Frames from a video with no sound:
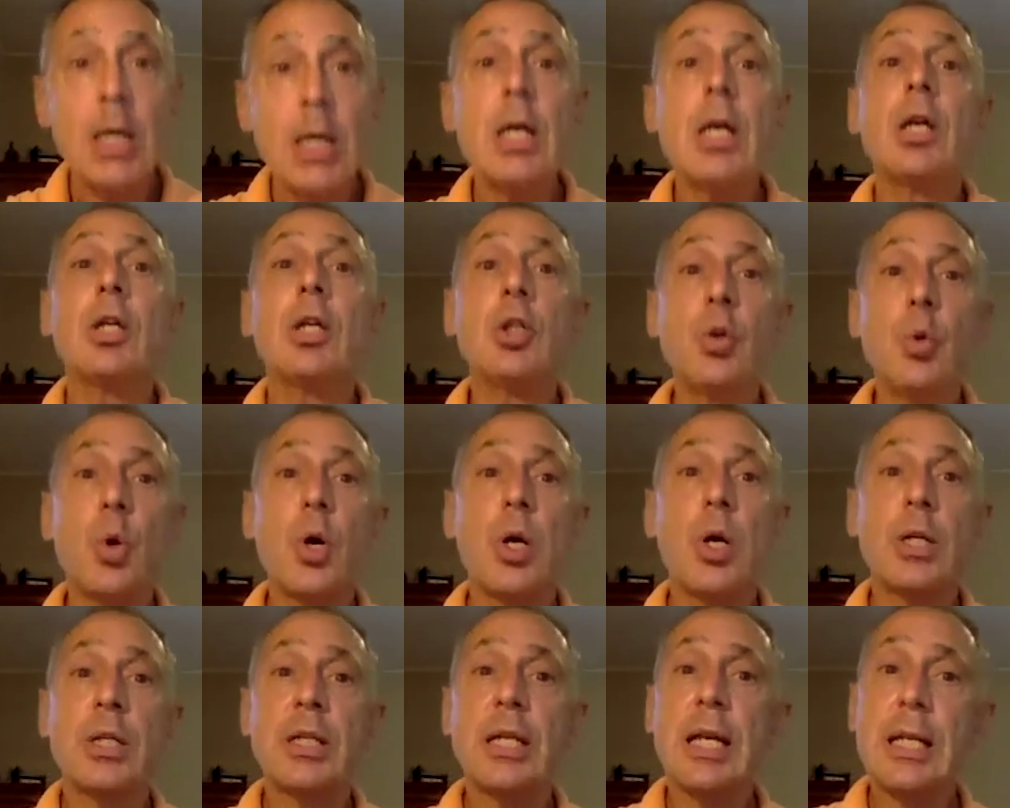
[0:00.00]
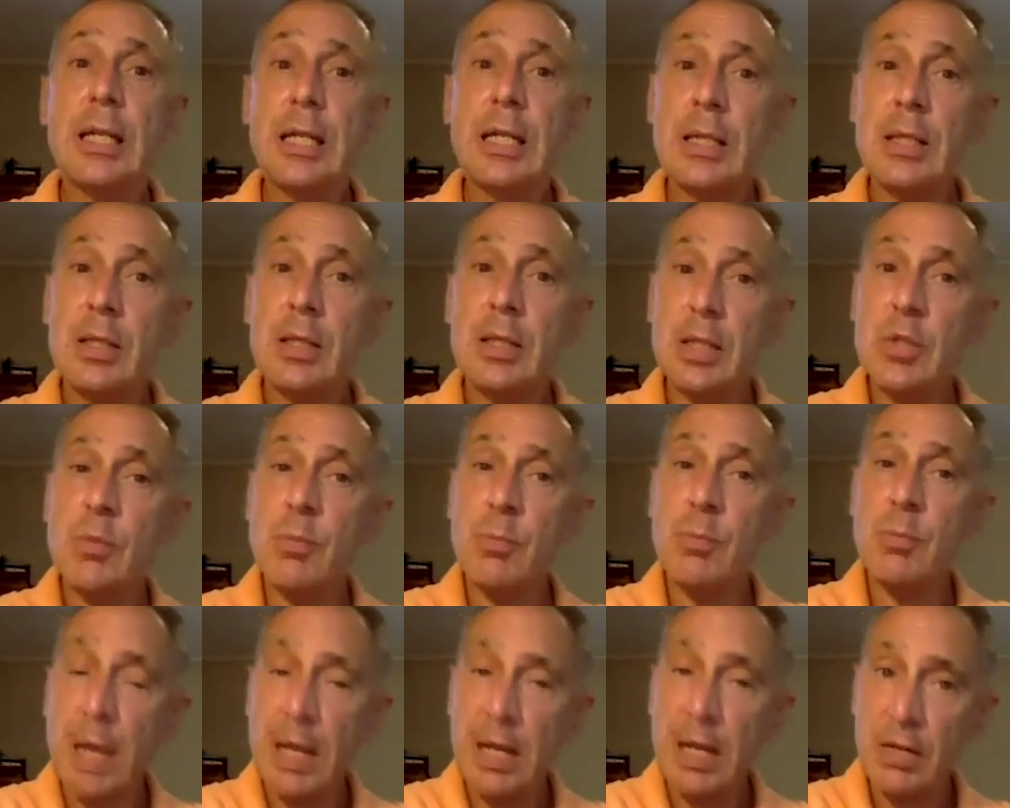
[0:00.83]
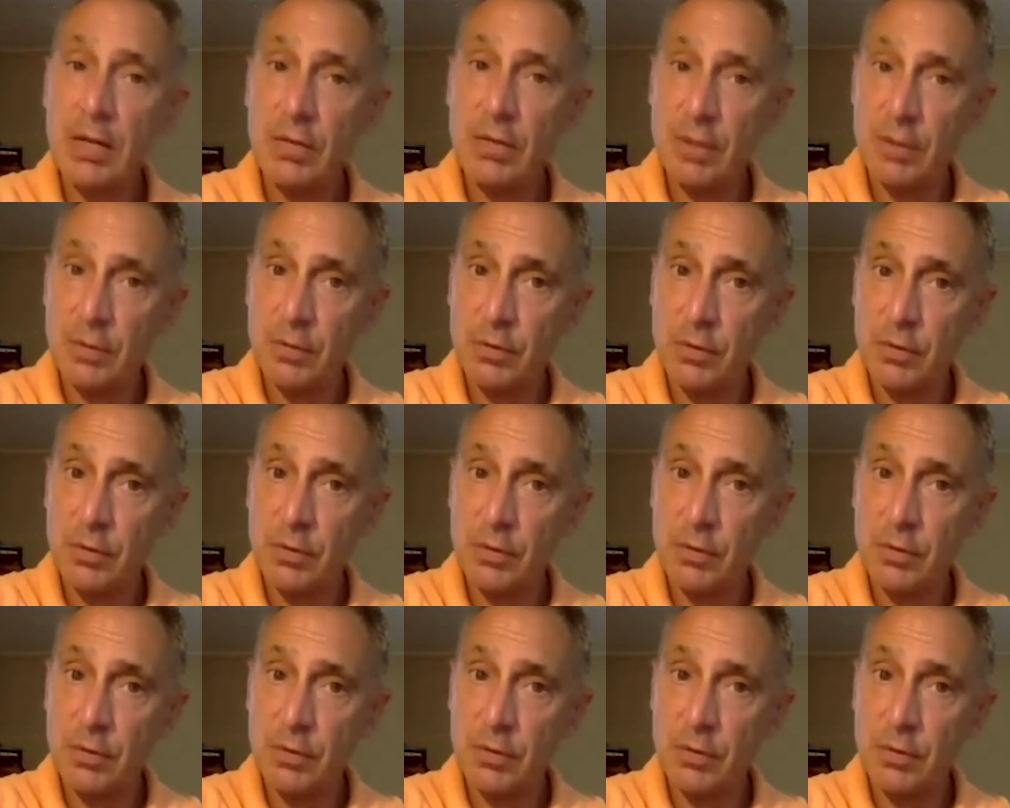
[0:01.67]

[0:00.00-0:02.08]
you are getting this benefit